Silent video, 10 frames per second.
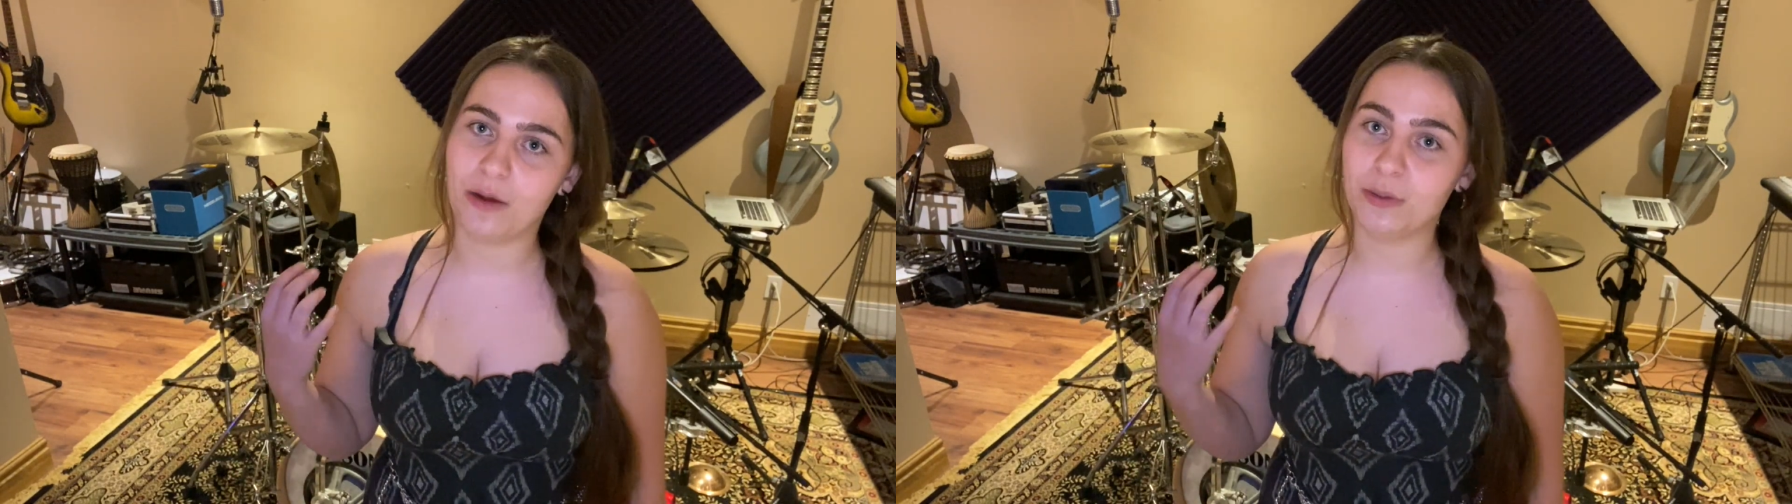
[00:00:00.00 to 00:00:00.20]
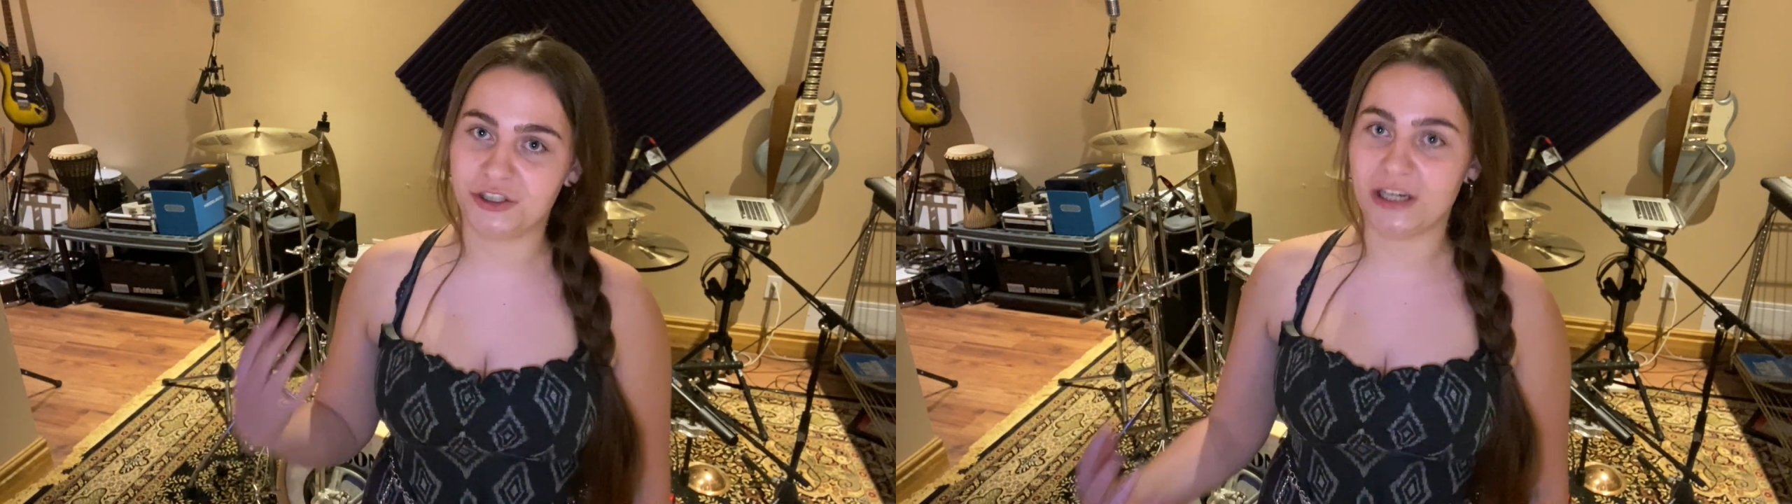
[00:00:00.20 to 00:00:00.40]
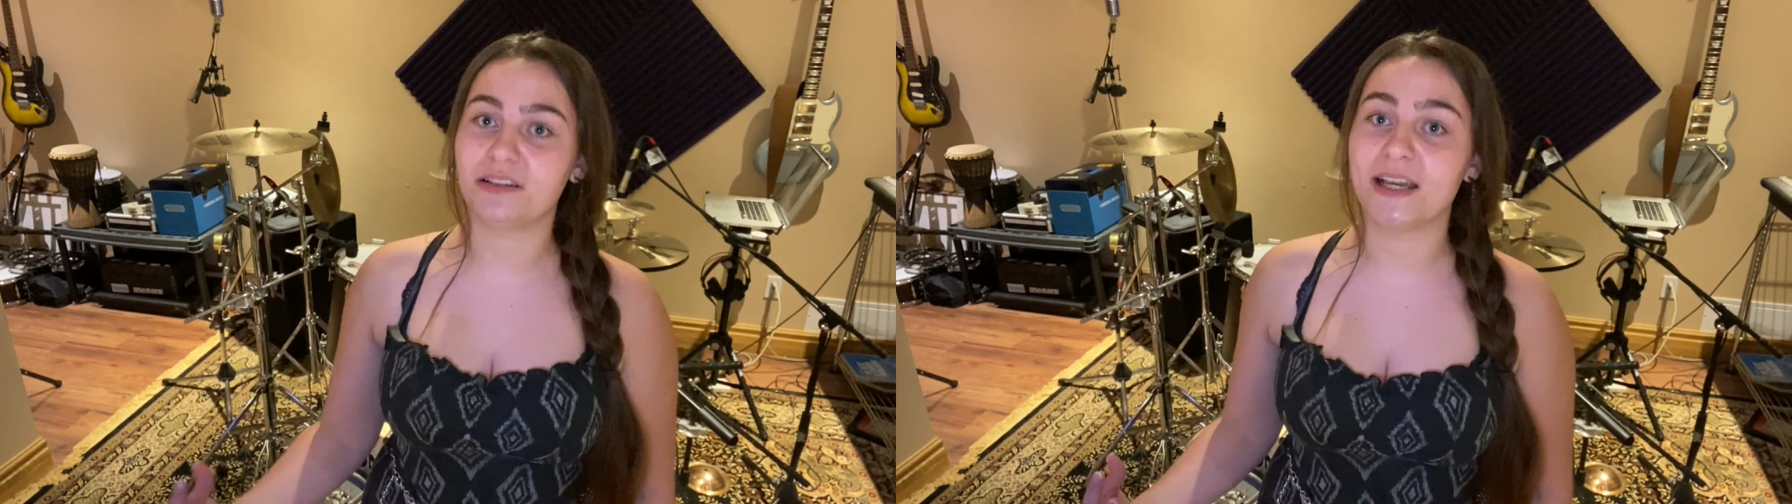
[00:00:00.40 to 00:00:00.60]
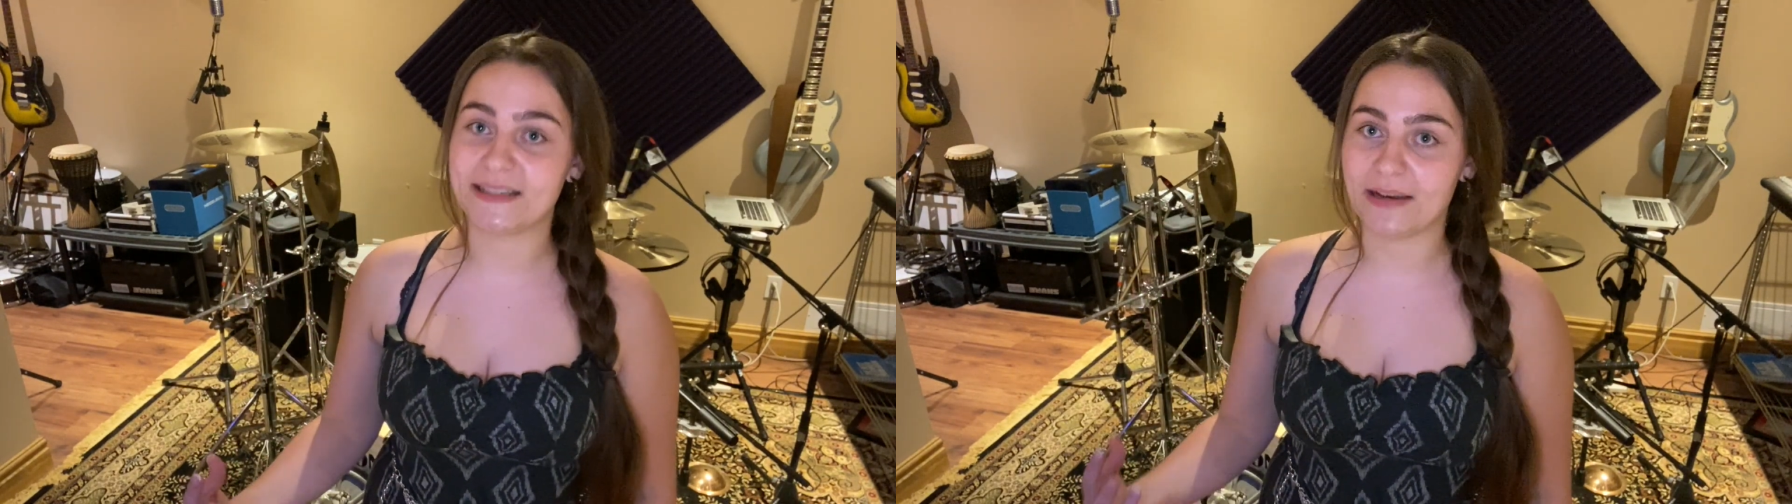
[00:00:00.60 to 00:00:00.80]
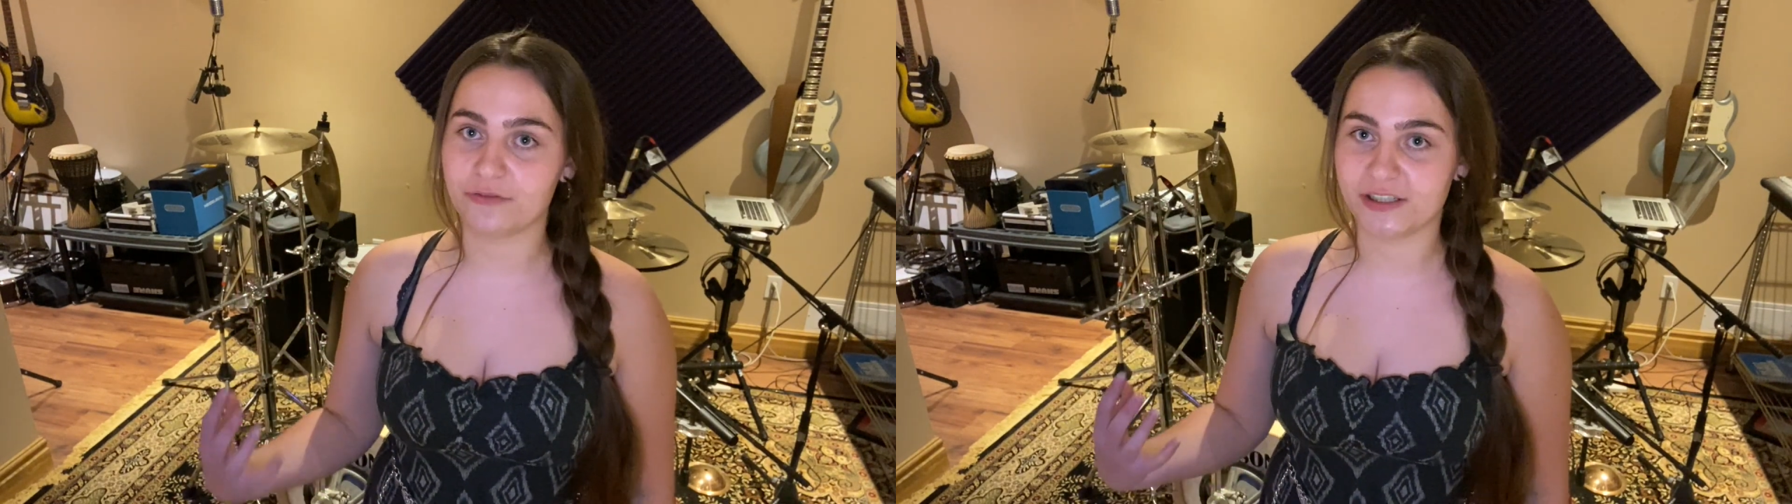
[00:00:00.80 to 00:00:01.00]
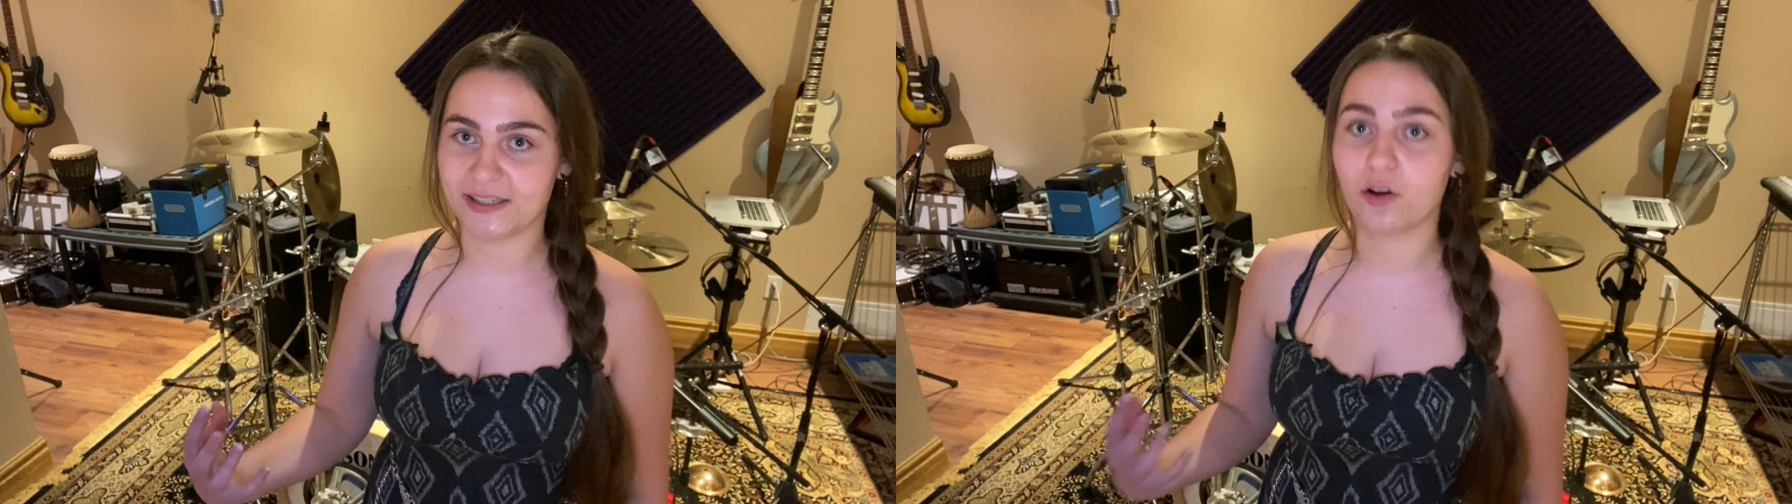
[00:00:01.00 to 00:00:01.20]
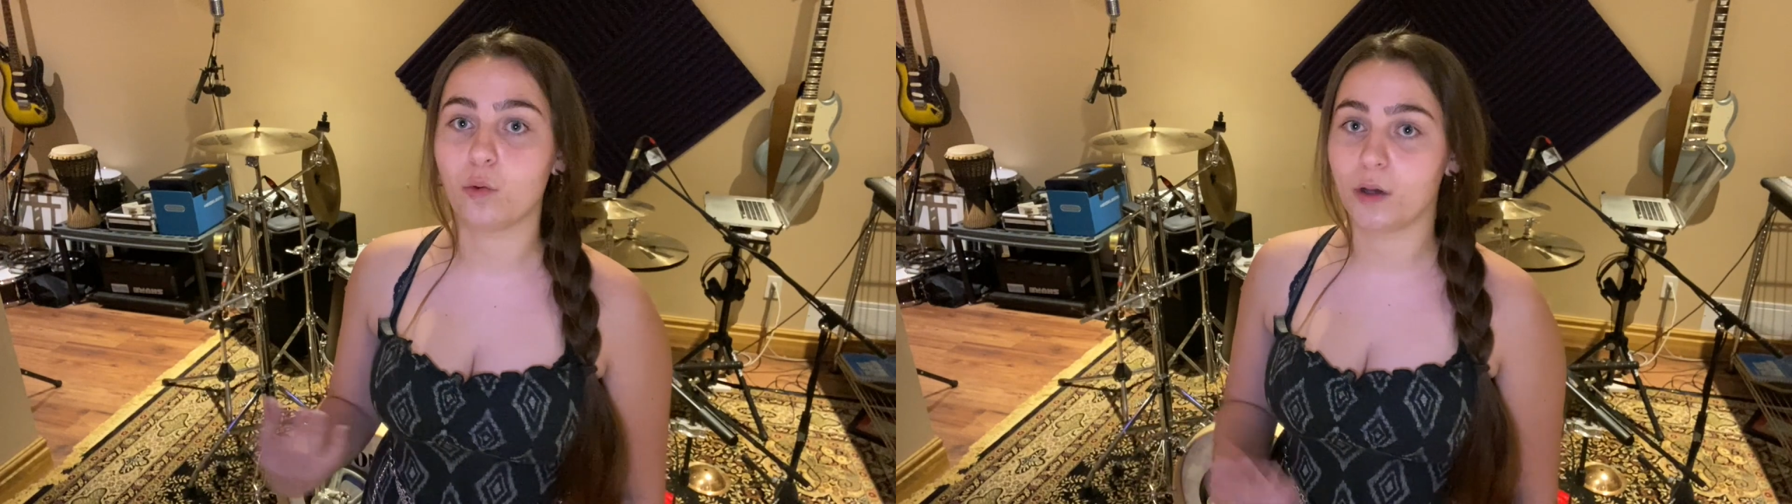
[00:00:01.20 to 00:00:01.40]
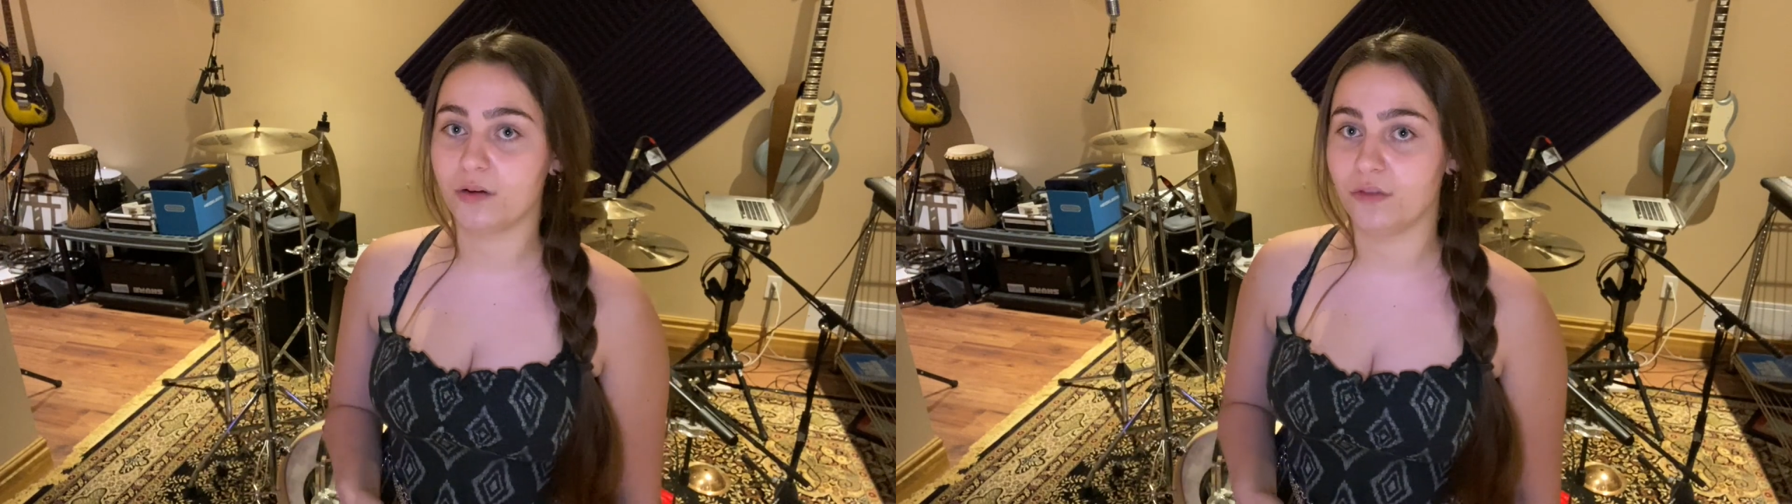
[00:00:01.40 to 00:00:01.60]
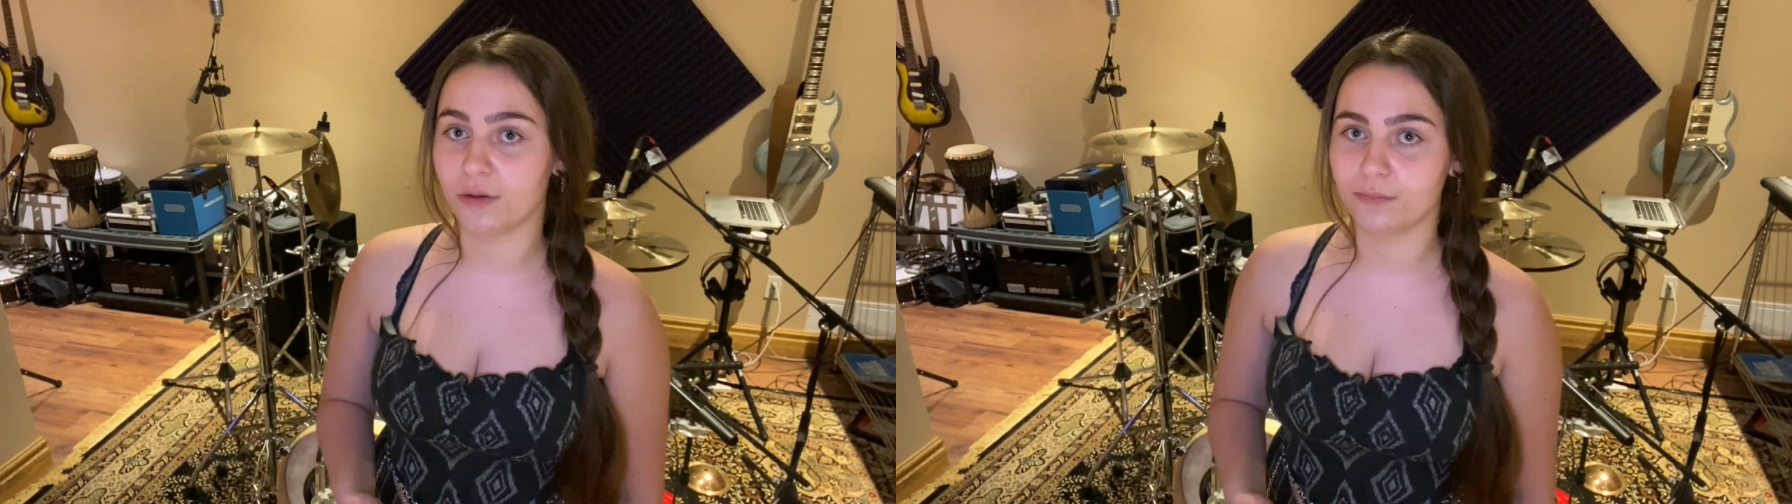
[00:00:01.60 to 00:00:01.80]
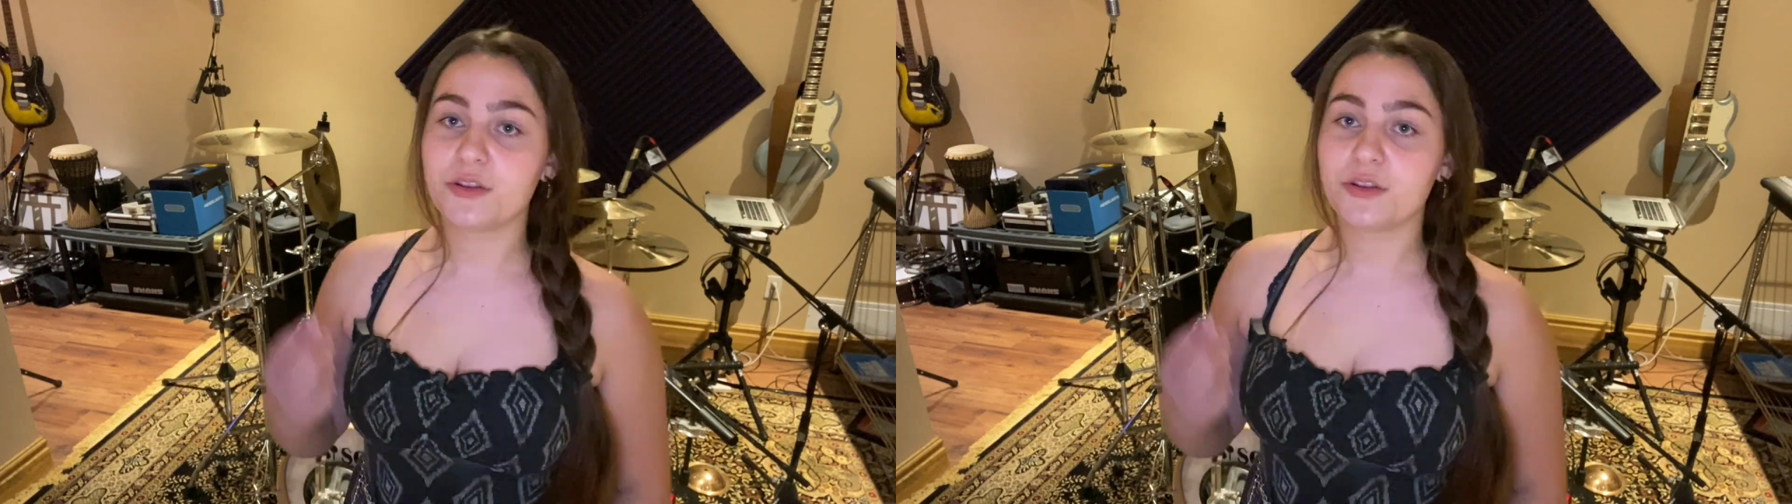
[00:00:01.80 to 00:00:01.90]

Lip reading: much I liked every single one of them.